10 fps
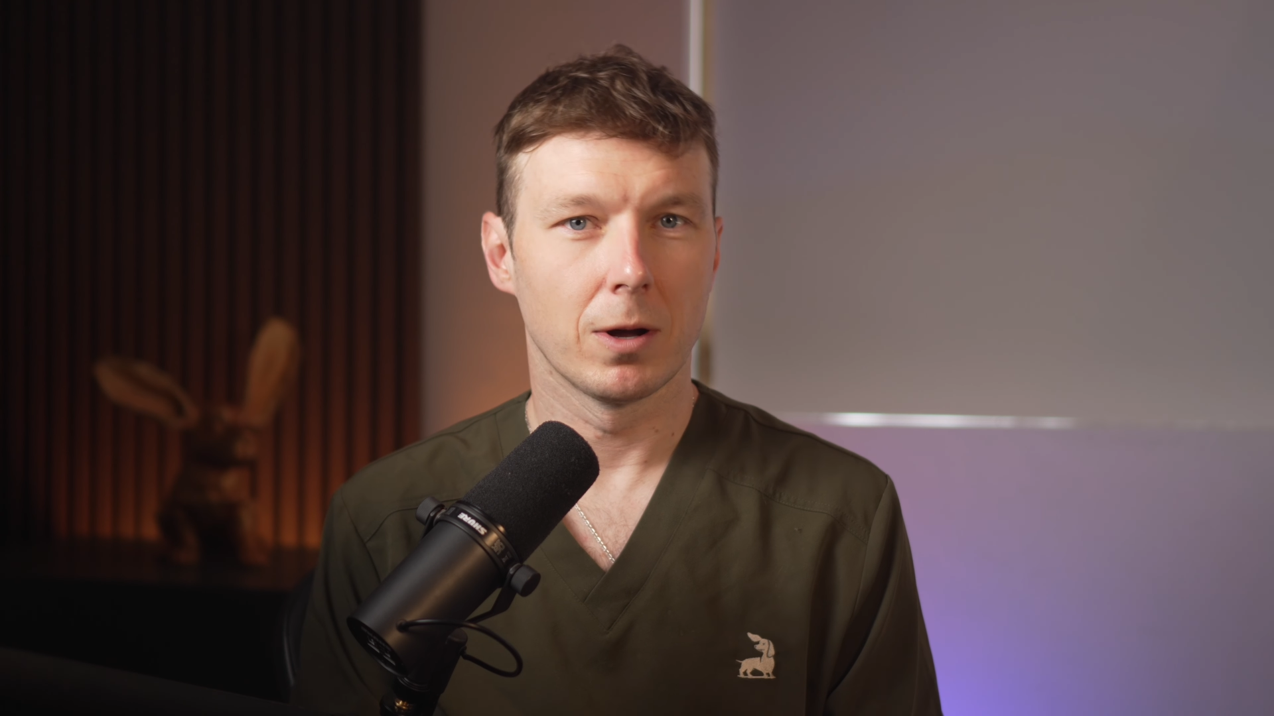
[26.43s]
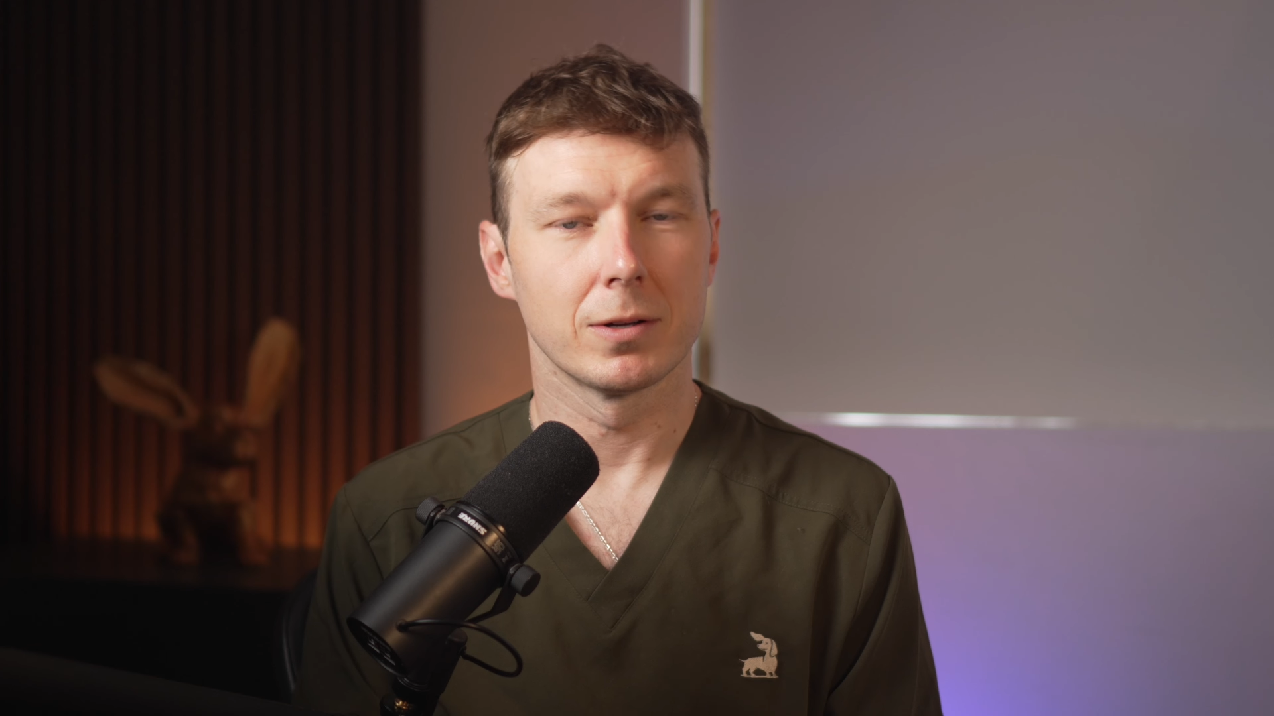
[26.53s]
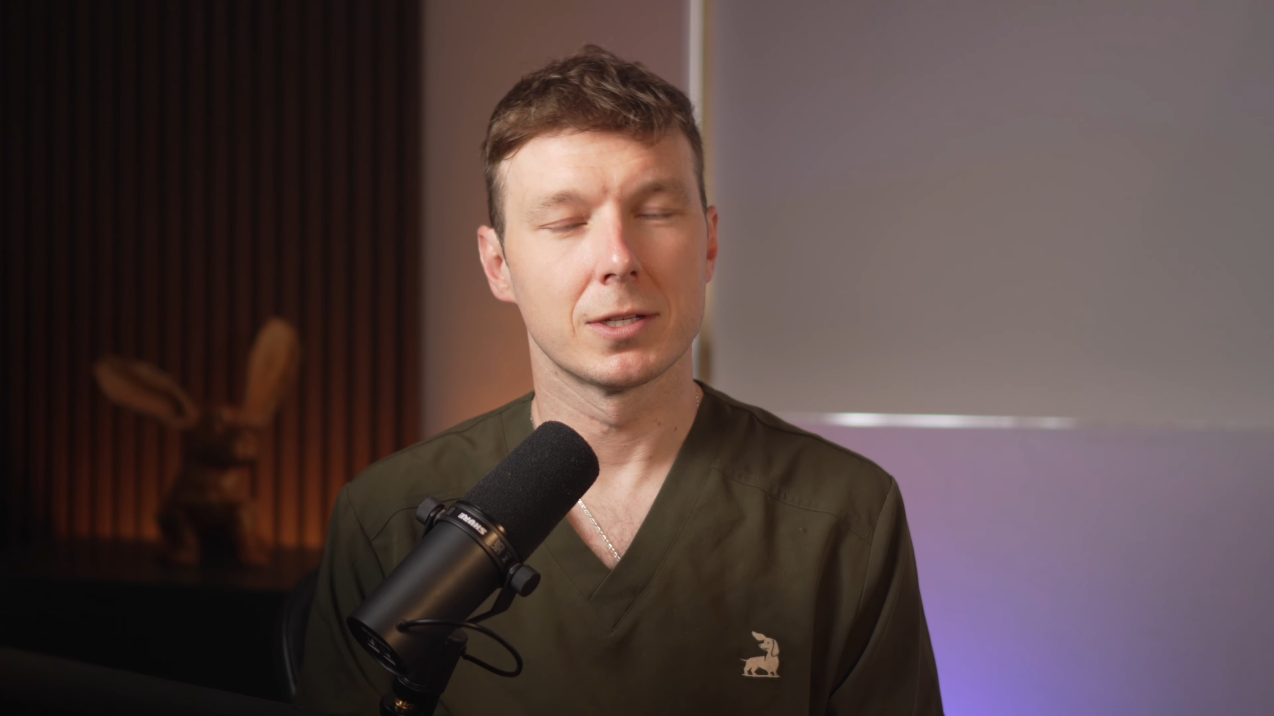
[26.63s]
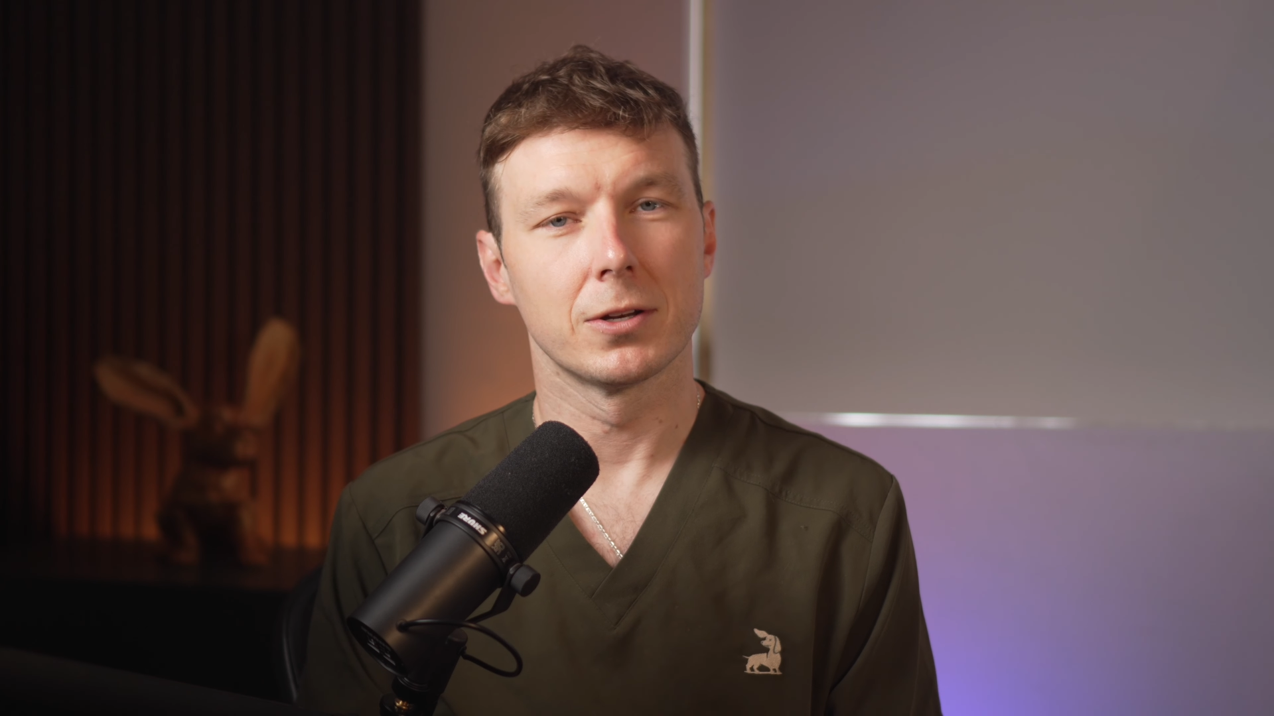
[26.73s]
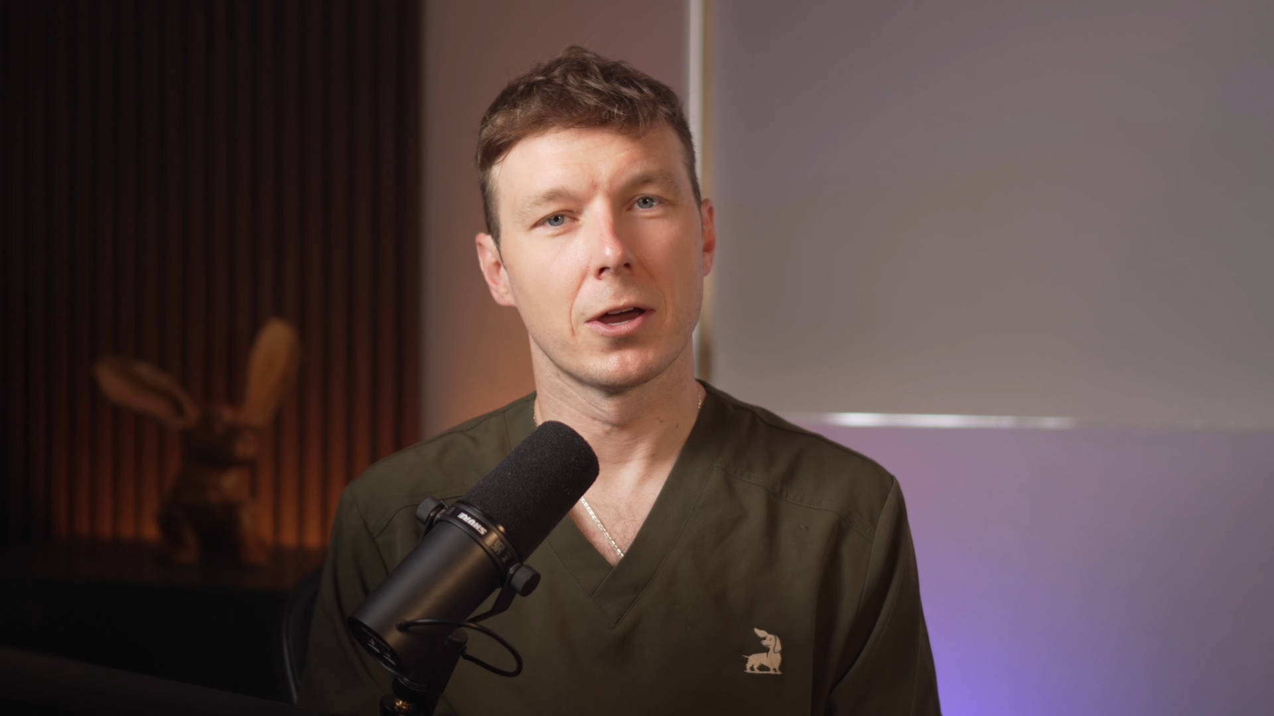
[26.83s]

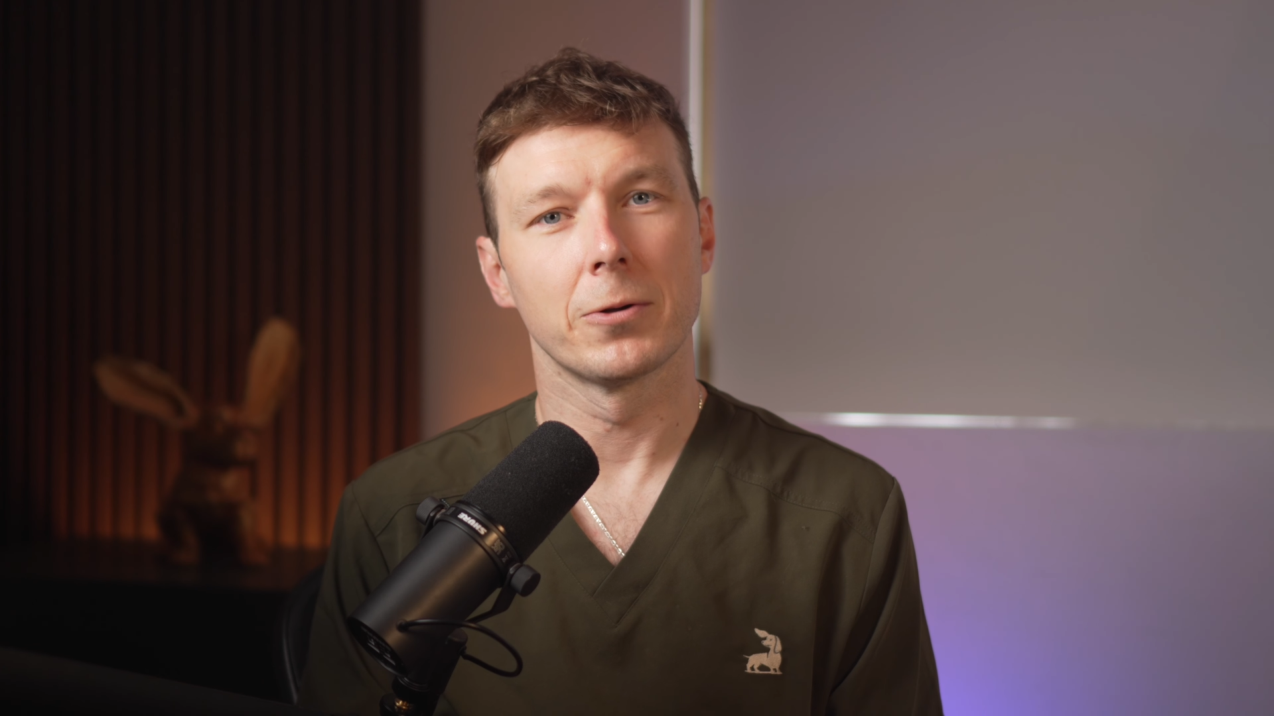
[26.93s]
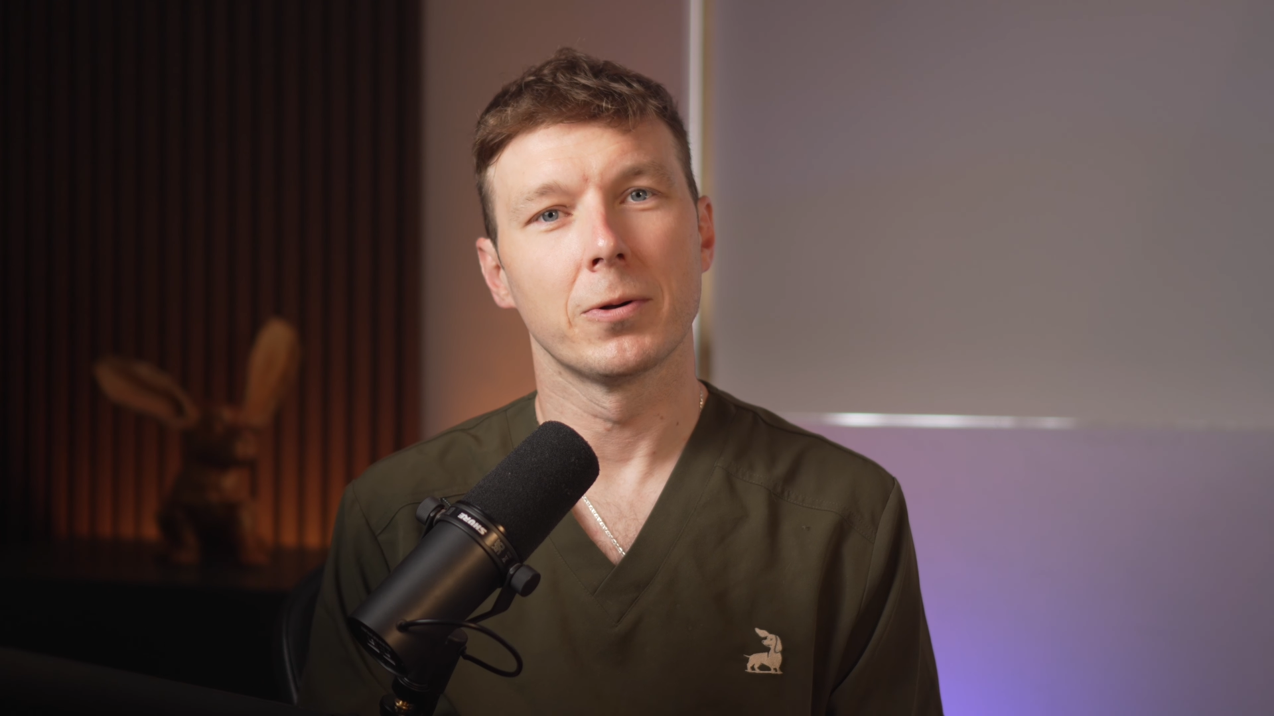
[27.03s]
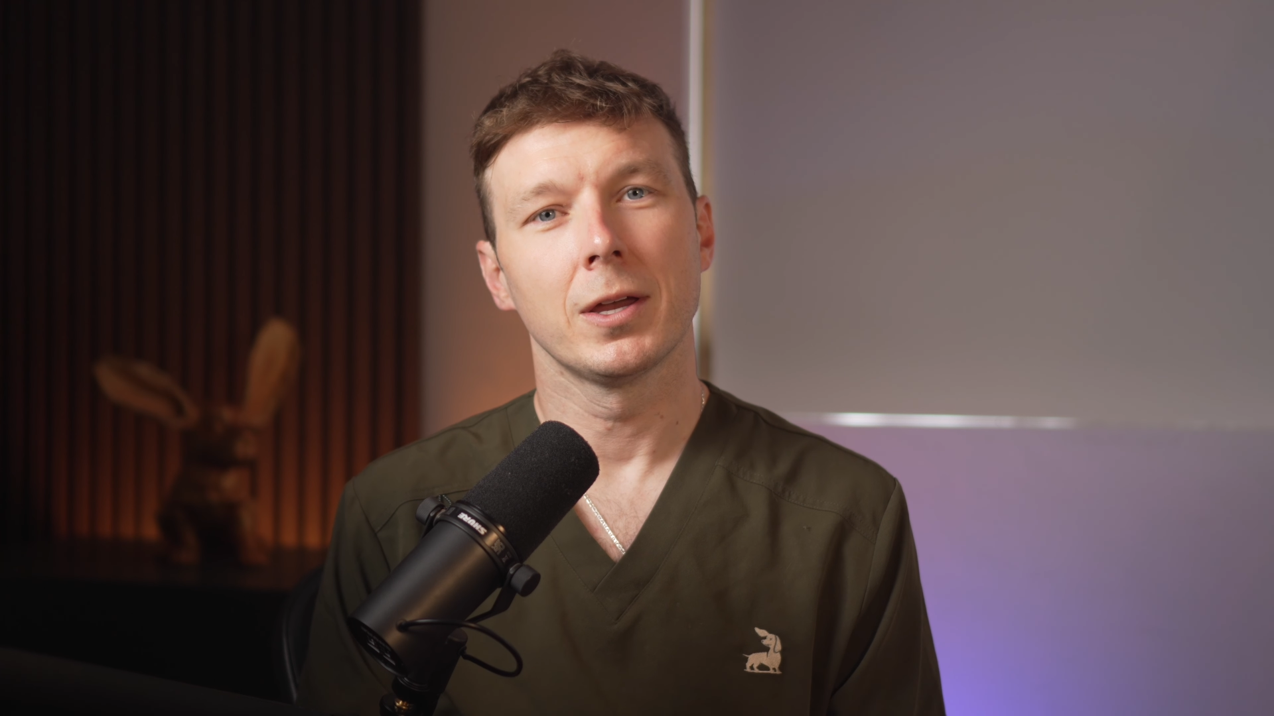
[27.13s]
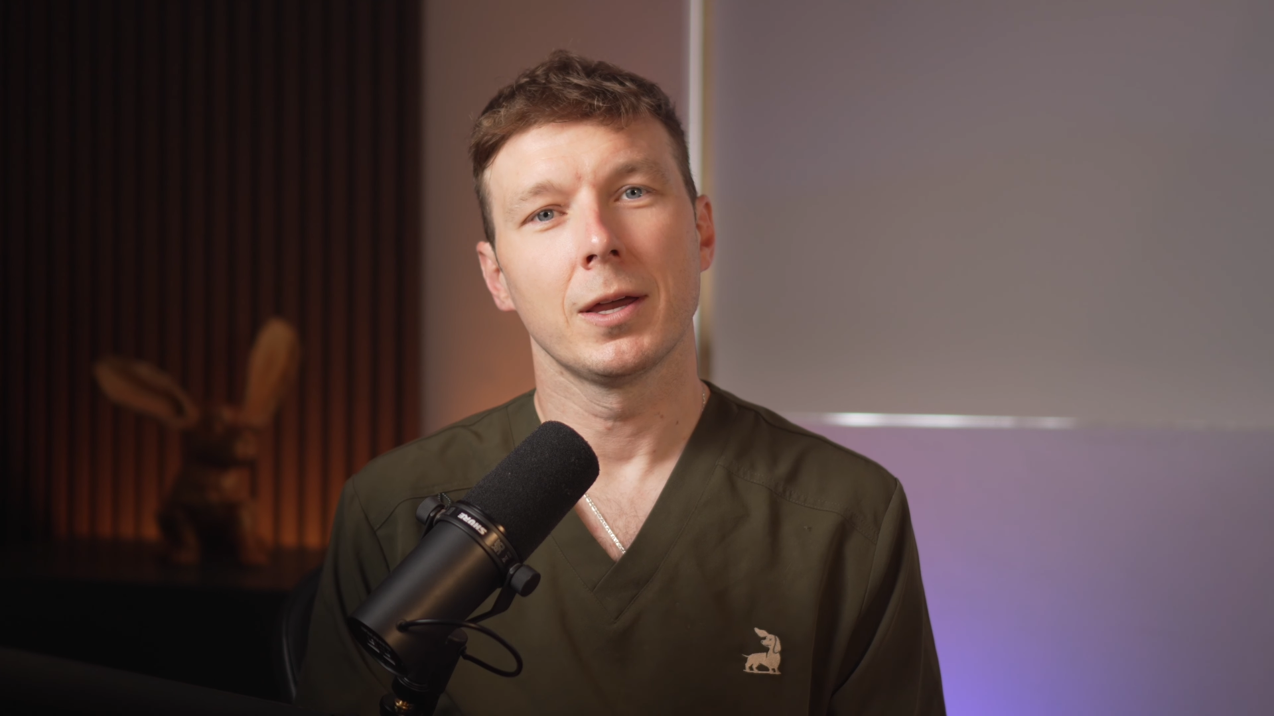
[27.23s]
wearer to know